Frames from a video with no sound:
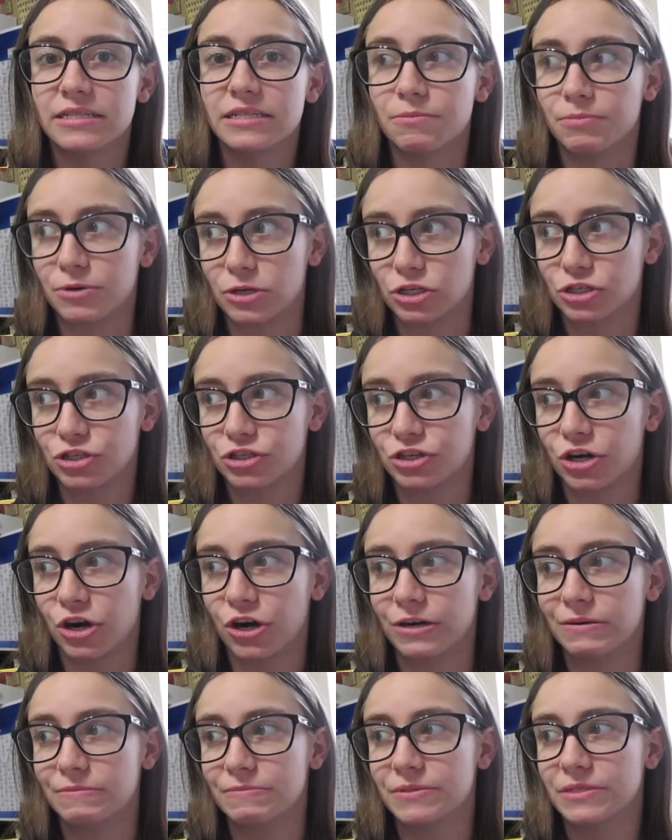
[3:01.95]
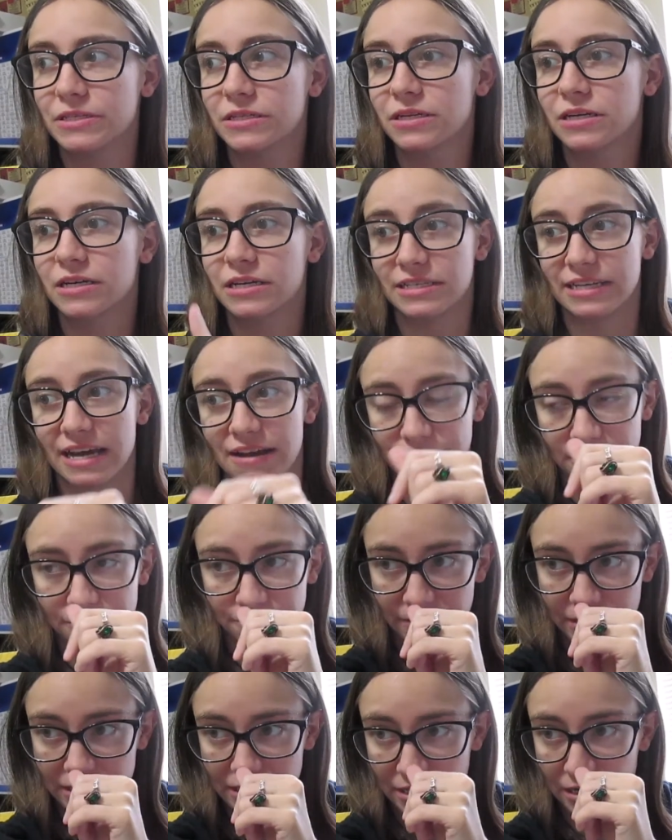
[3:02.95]
the purse charms, because I have to
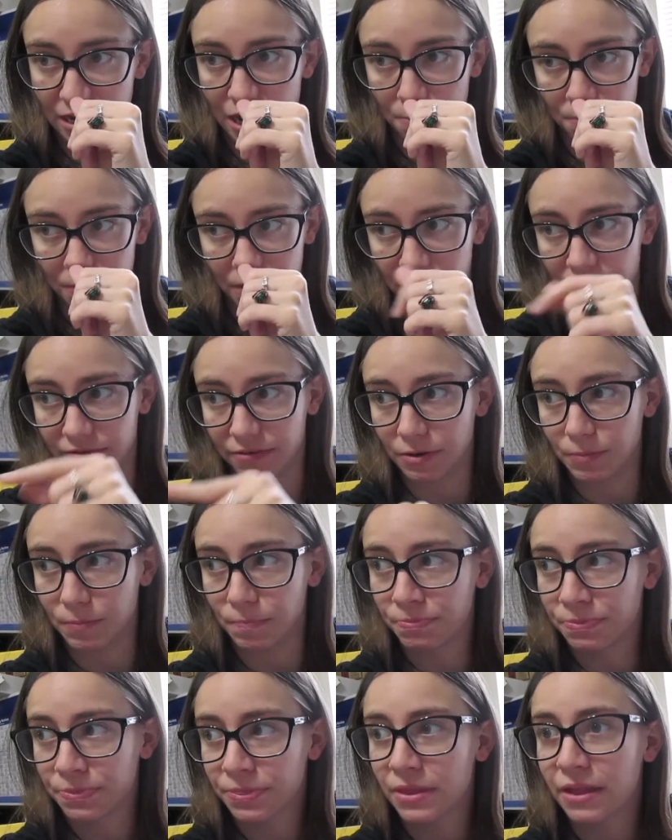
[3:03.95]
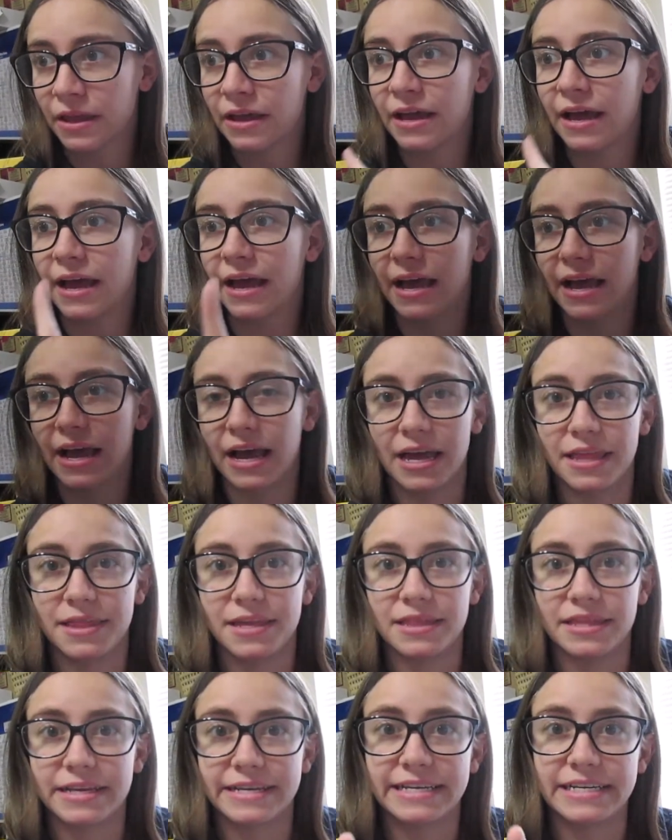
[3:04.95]
fix a couple of them. And
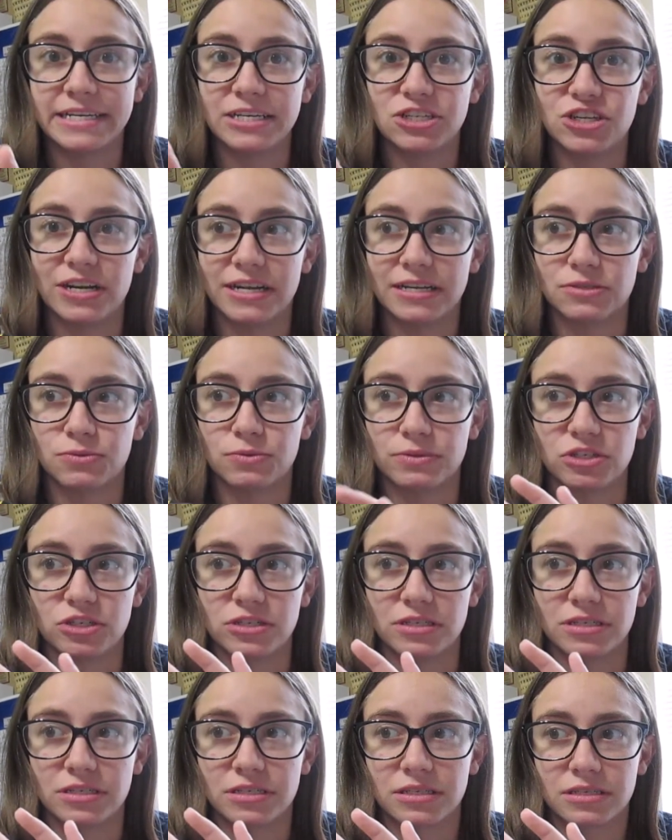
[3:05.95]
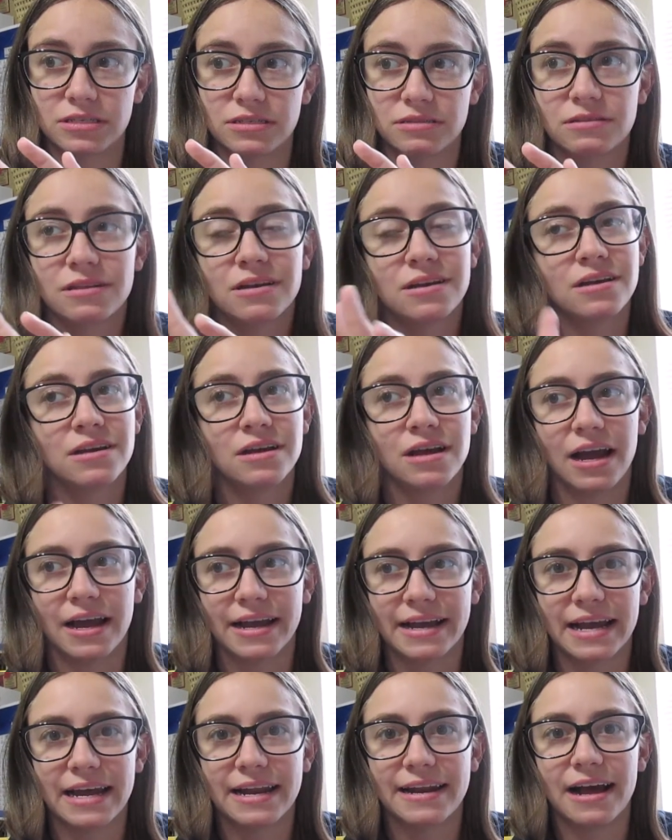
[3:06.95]
then the keychains, which is,
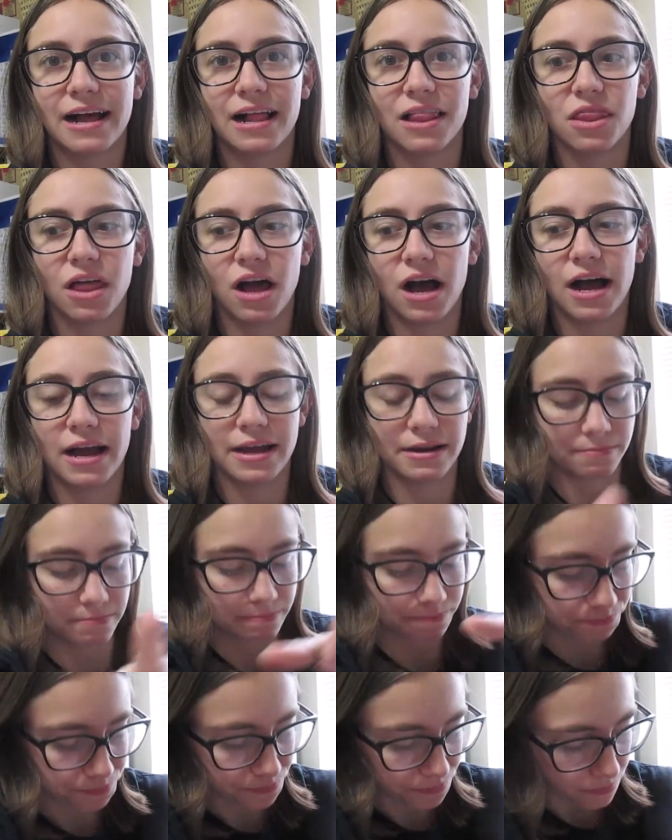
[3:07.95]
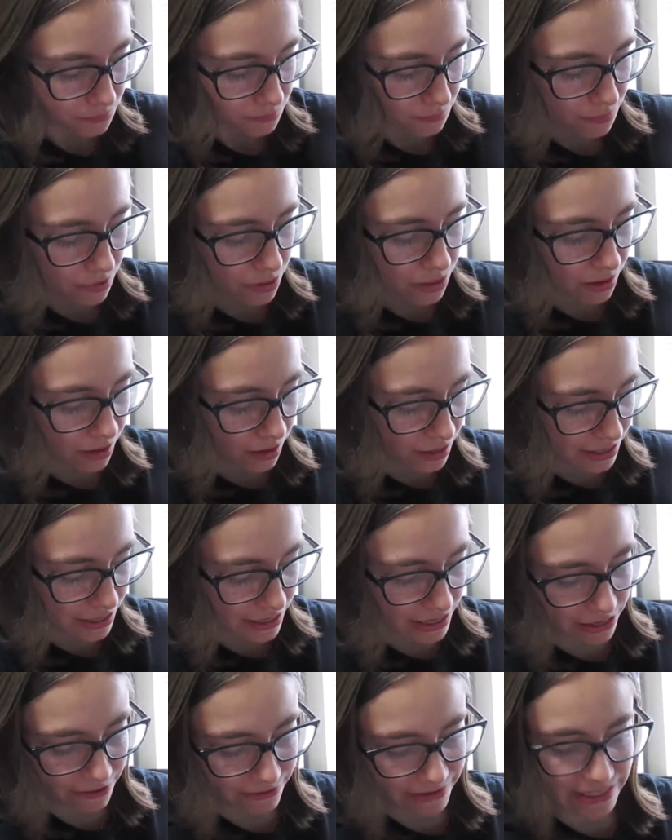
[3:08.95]
again, not a lot.
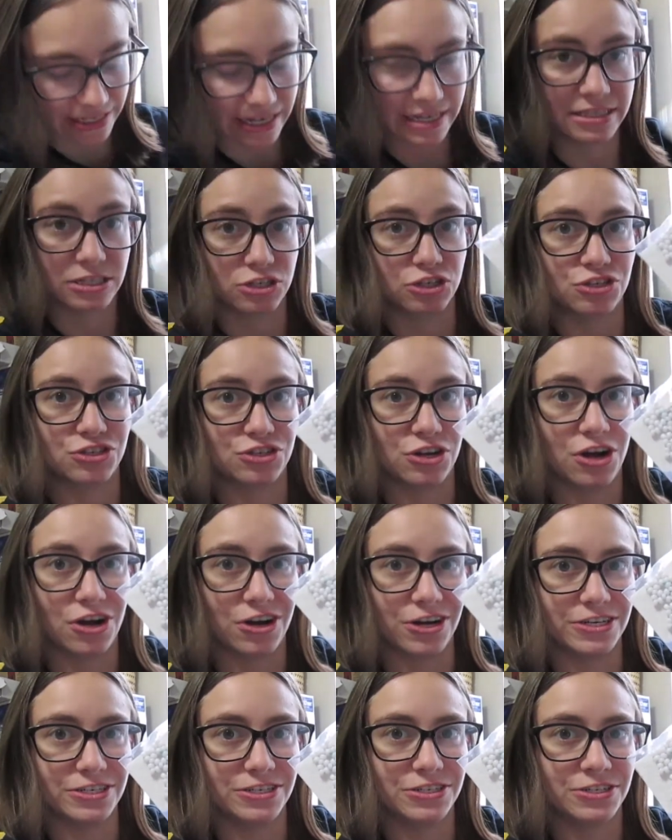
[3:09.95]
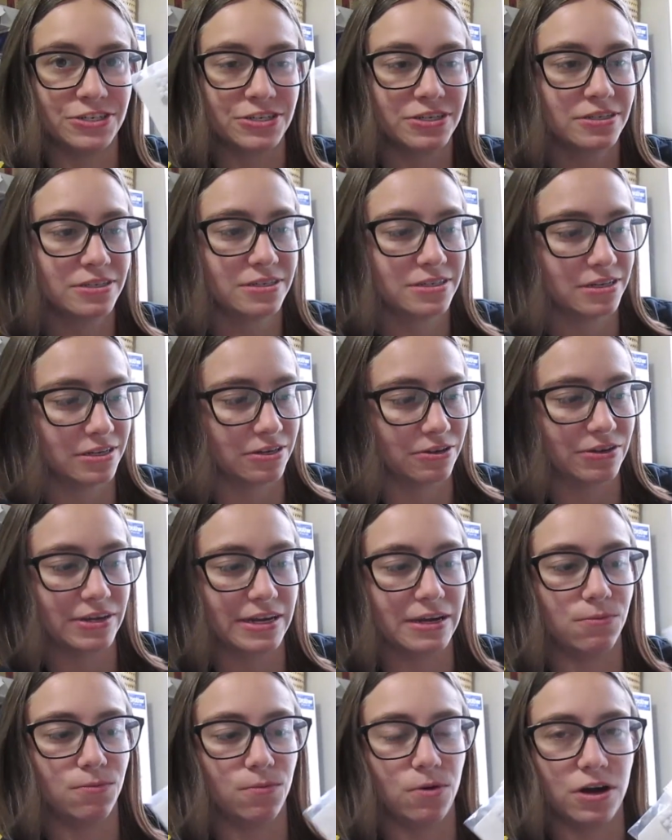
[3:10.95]
It's like the stars. You
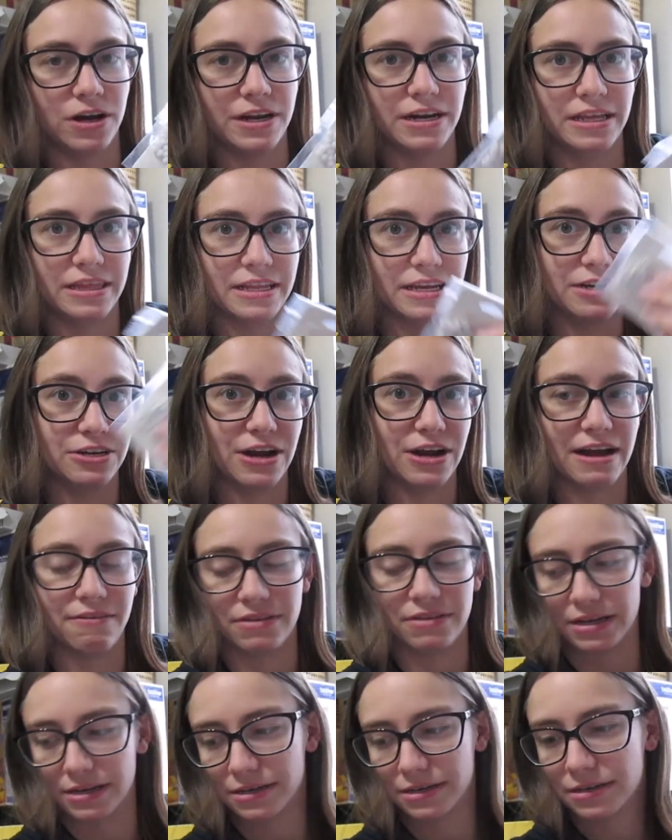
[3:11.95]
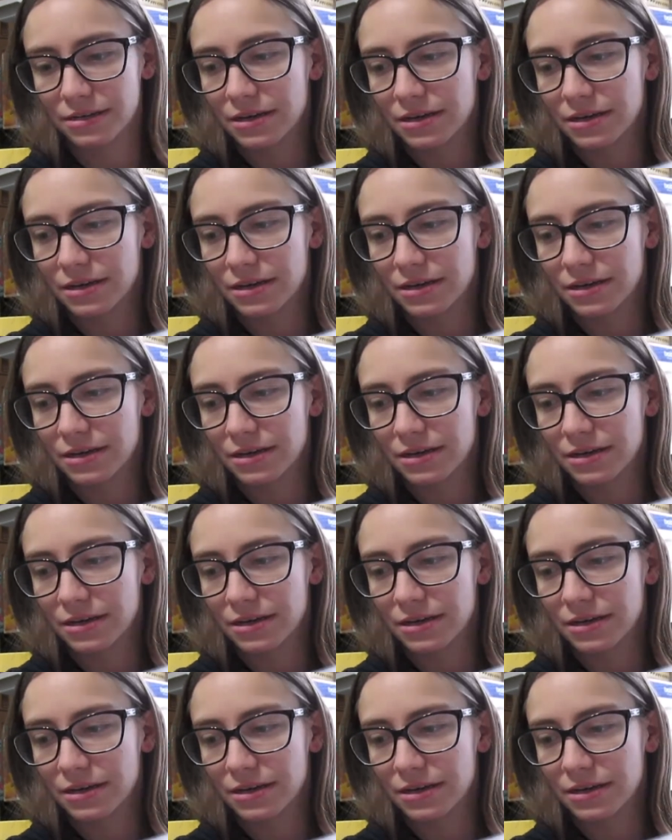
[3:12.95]
get 1 and then you have like